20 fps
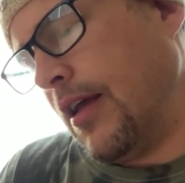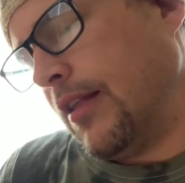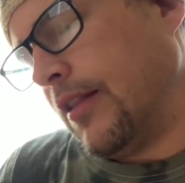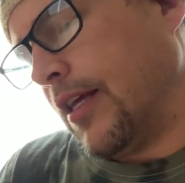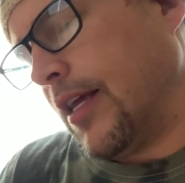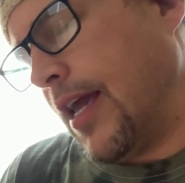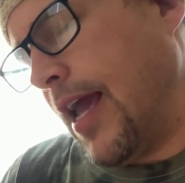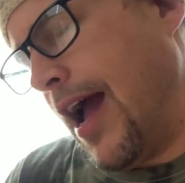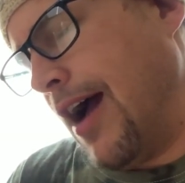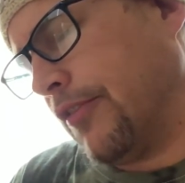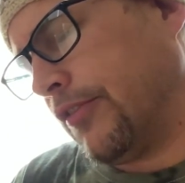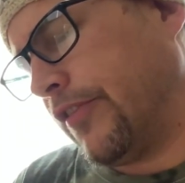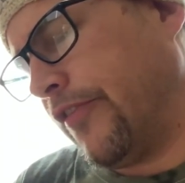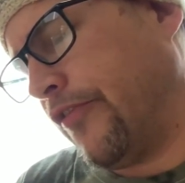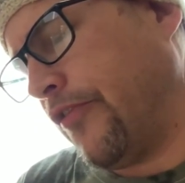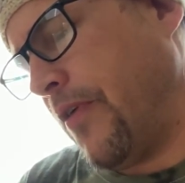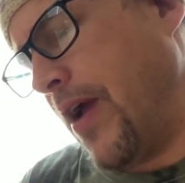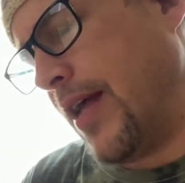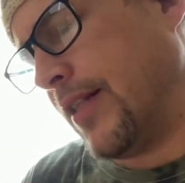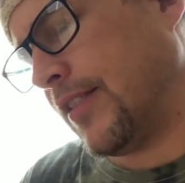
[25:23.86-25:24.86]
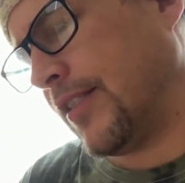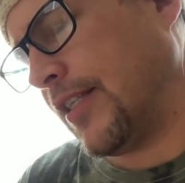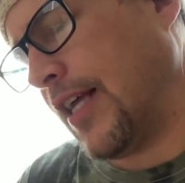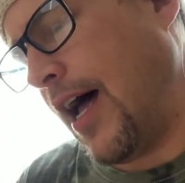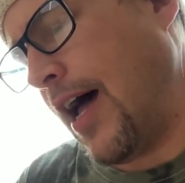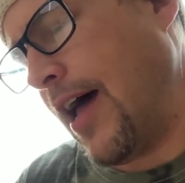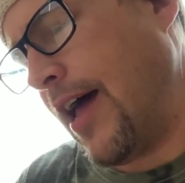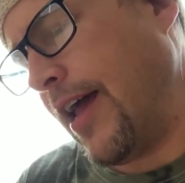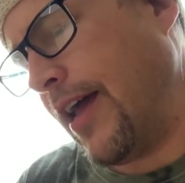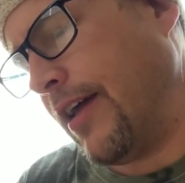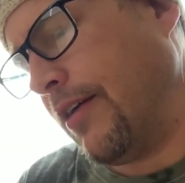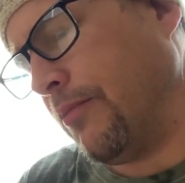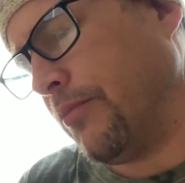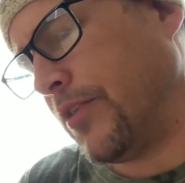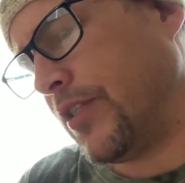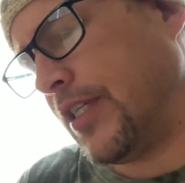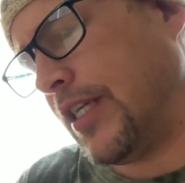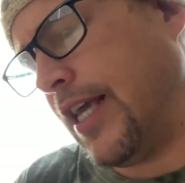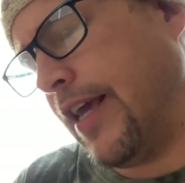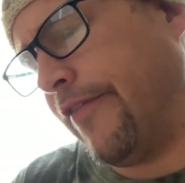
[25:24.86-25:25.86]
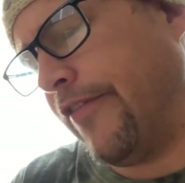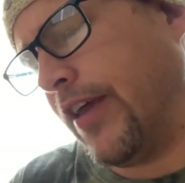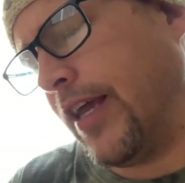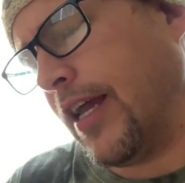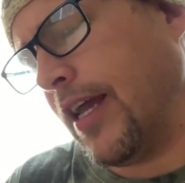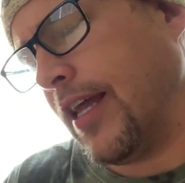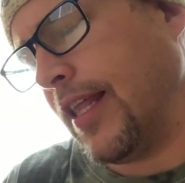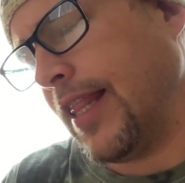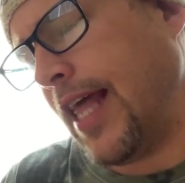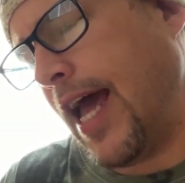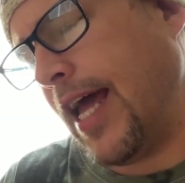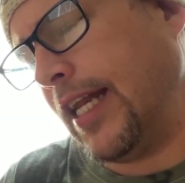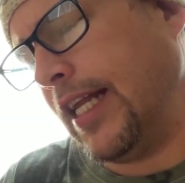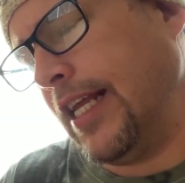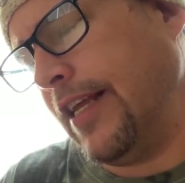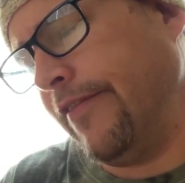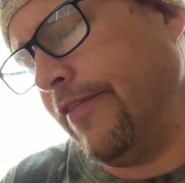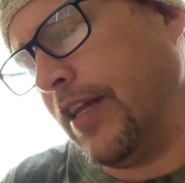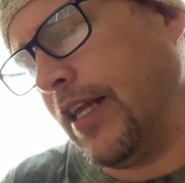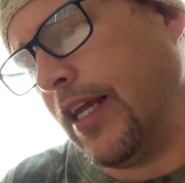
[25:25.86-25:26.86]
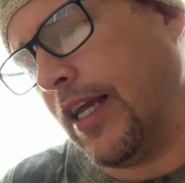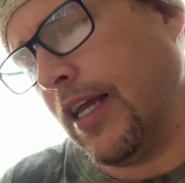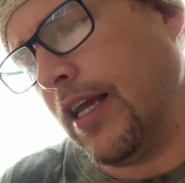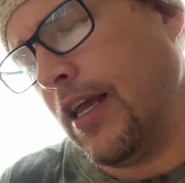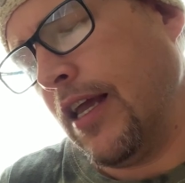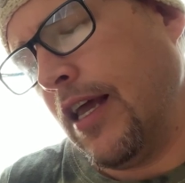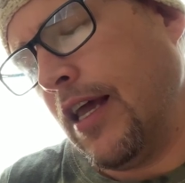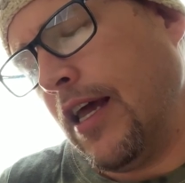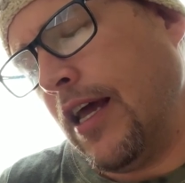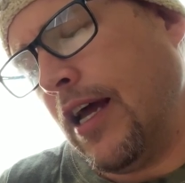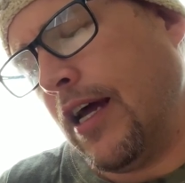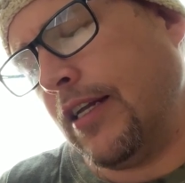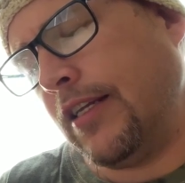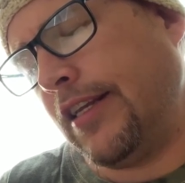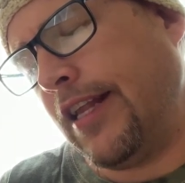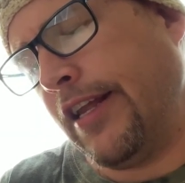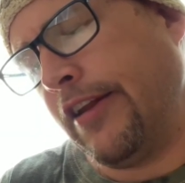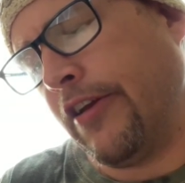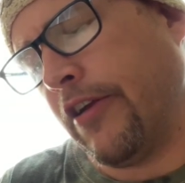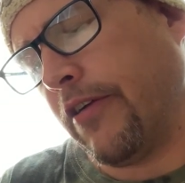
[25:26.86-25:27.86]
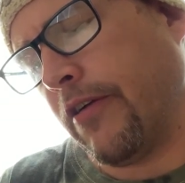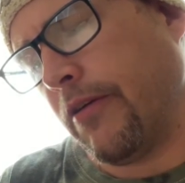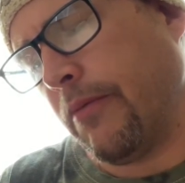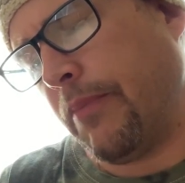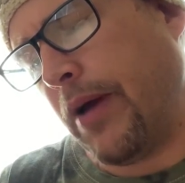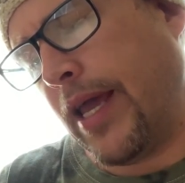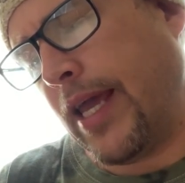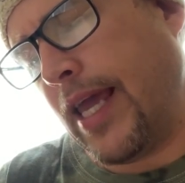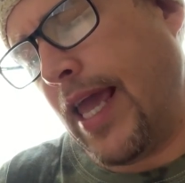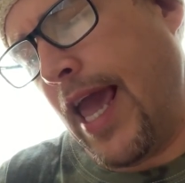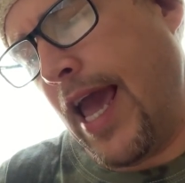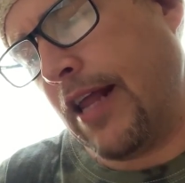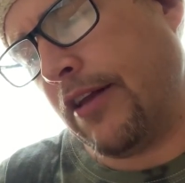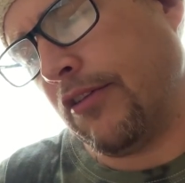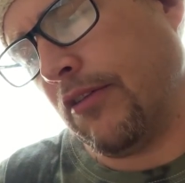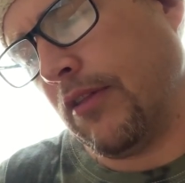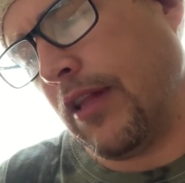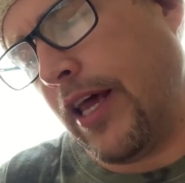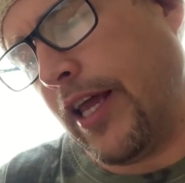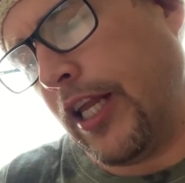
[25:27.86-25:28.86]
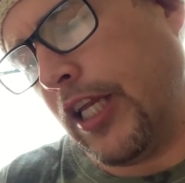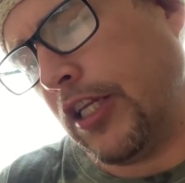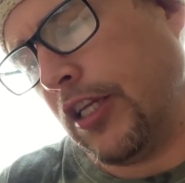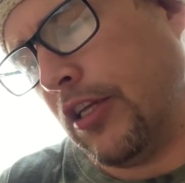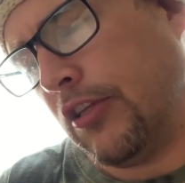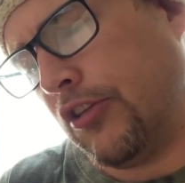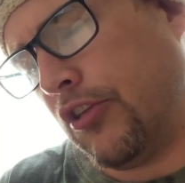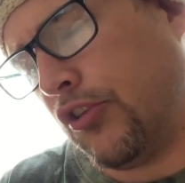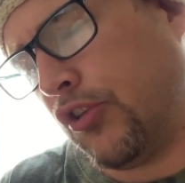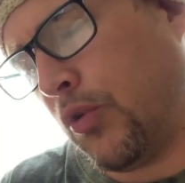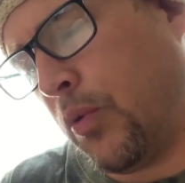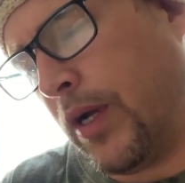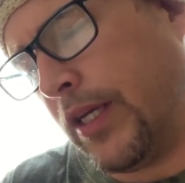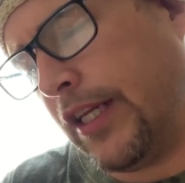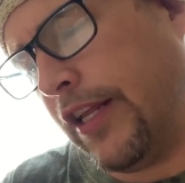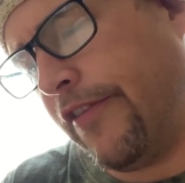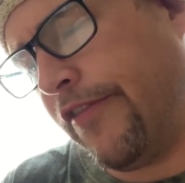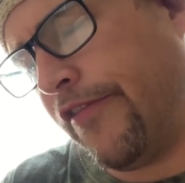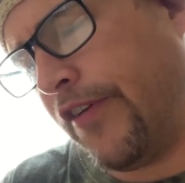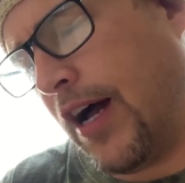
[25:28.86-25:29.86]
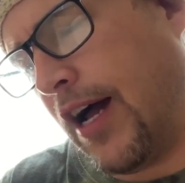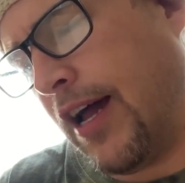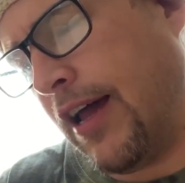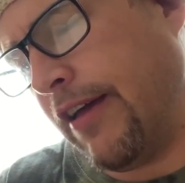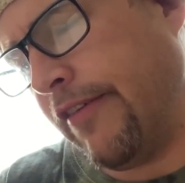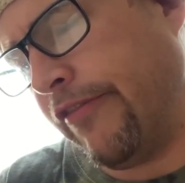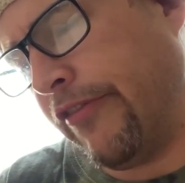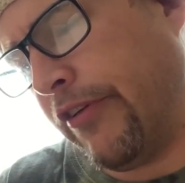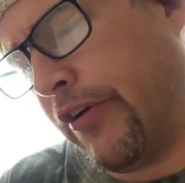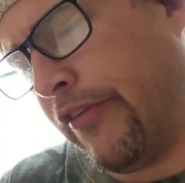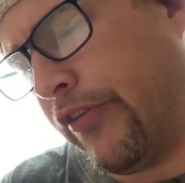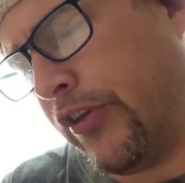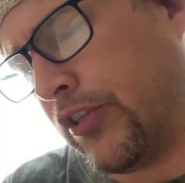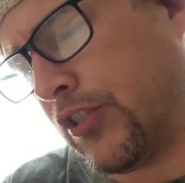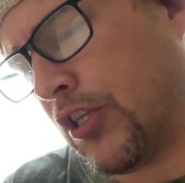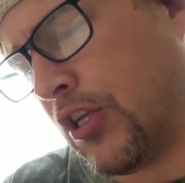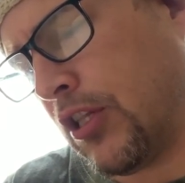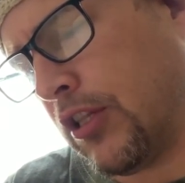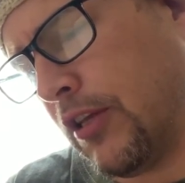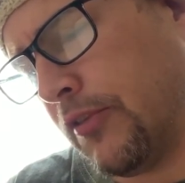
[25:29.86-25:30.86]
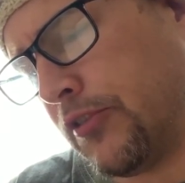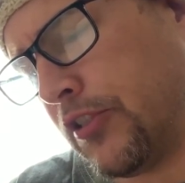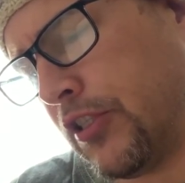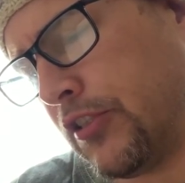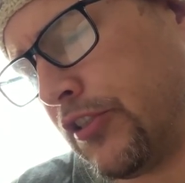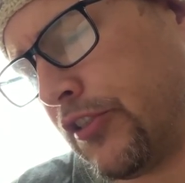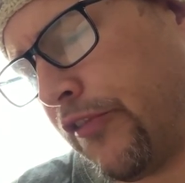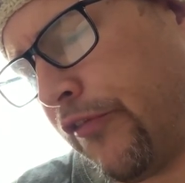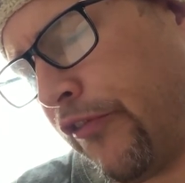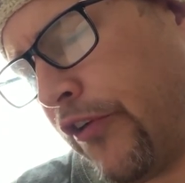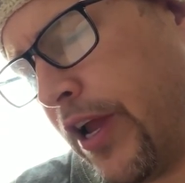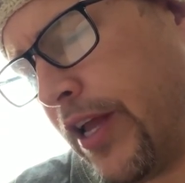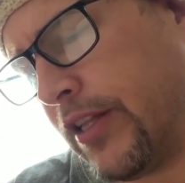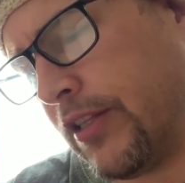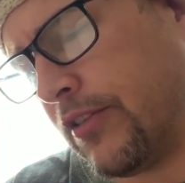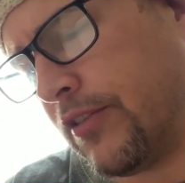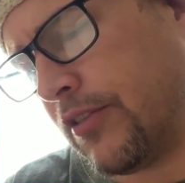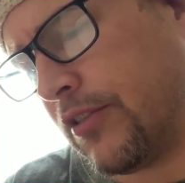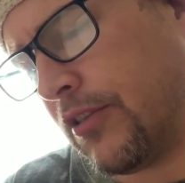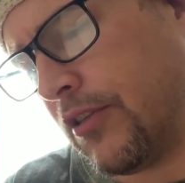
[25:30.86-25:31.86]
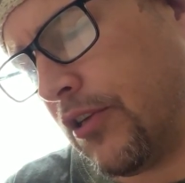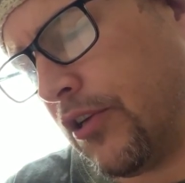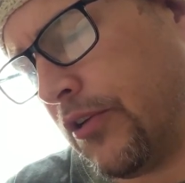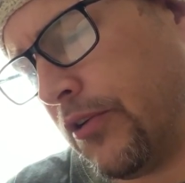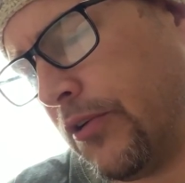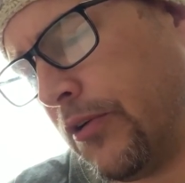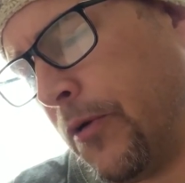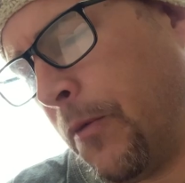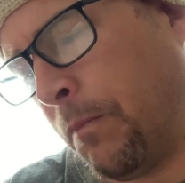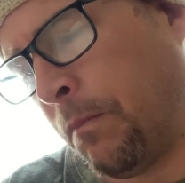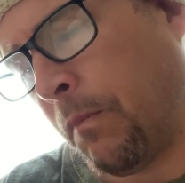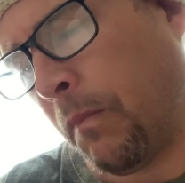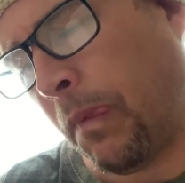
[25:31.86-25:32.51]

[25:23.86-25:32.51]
The Count of Grandsaille was giving that evening a dinner by candlelight to 25 of his closest friends, who,